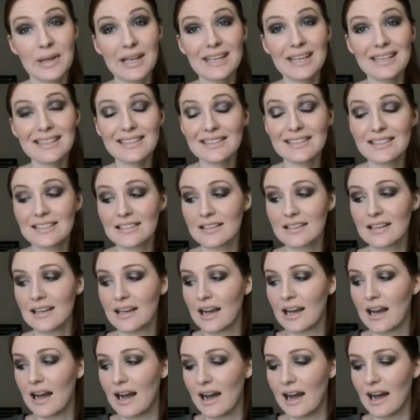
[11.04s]
picks.
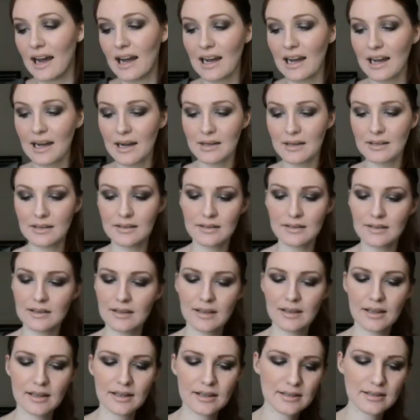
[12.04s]

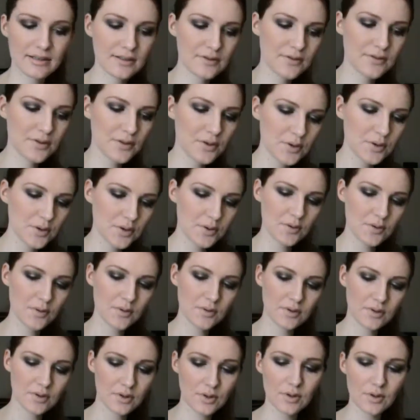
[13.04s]
There's a
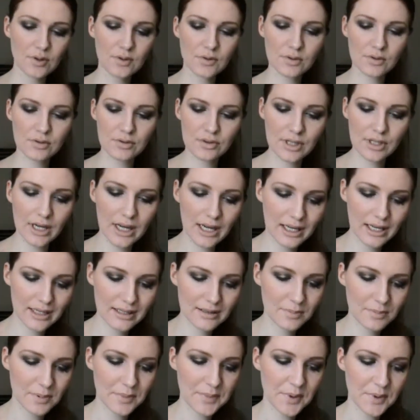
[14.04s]
few neutral
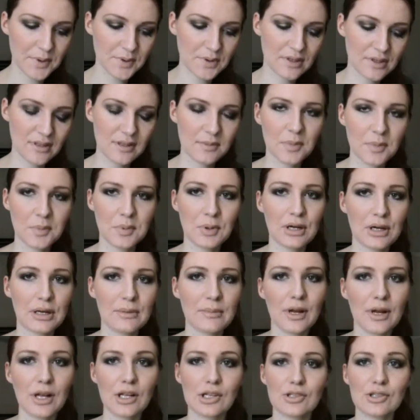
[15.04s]
shades, most of them are pretty
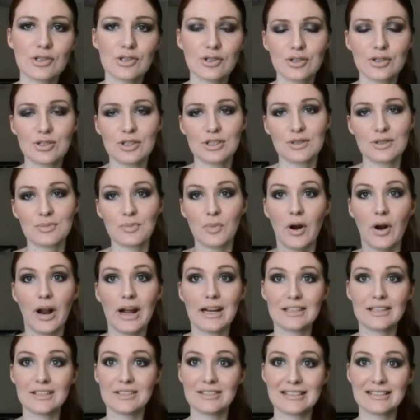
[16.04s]
much just
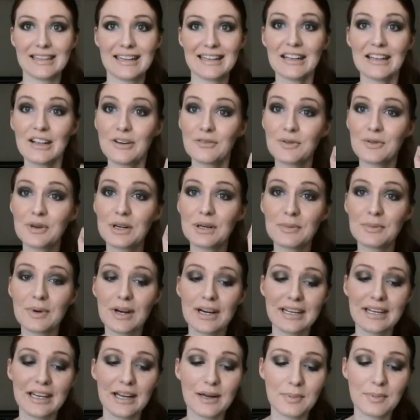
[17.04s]
bright because I love wearing
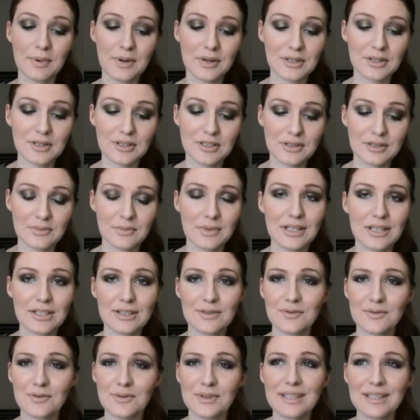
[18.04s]
bright nail polish, and when
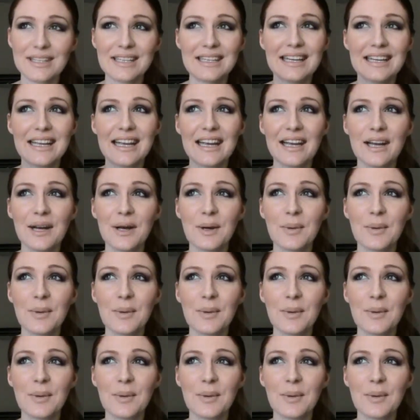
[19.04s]
it's really